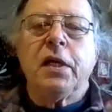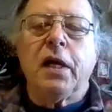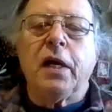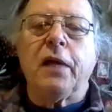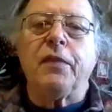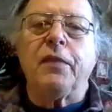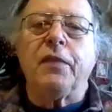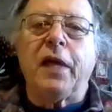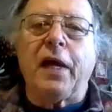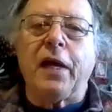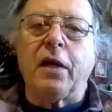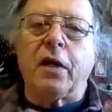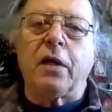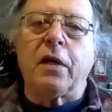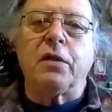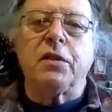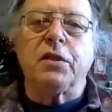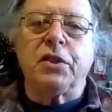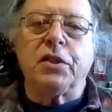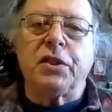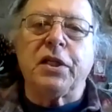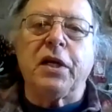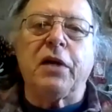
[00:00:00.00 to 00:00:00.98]
and they
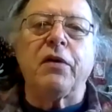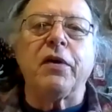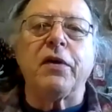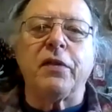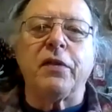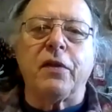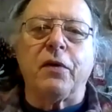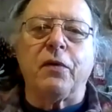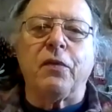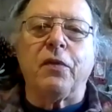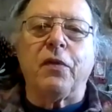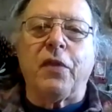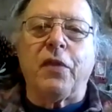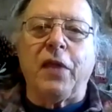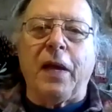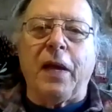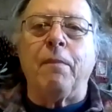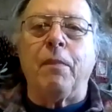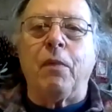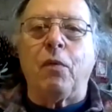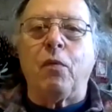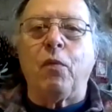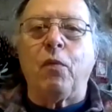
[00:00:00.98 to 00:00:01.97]
are sharing
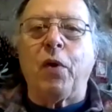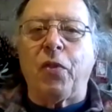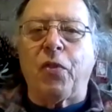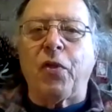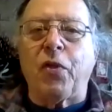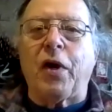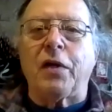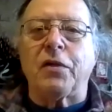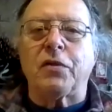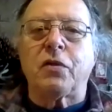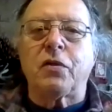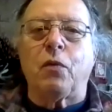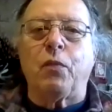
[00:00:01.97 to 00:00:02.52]
them with us.